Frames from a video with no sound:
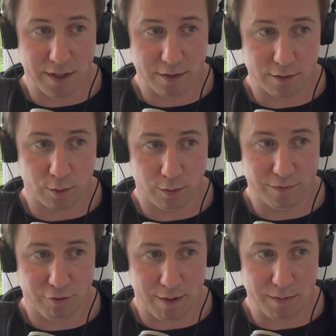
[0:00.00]
minutes to go
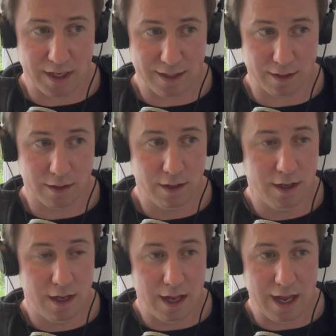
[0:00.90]
for trampolining
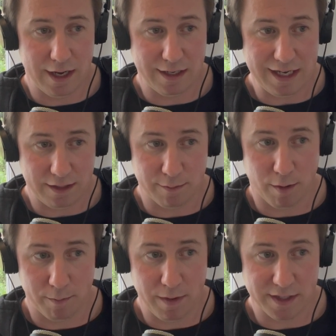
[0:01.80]
and eat the
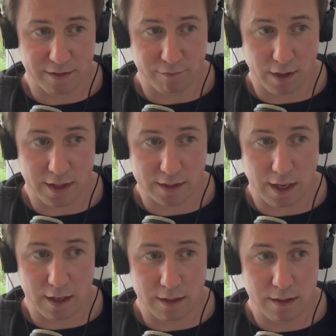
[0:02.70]
pom bears in front of this
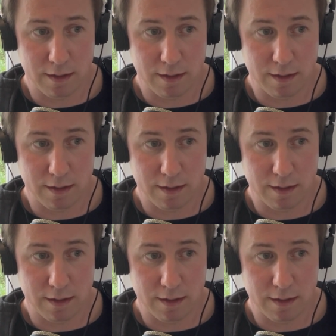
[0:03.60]
lad.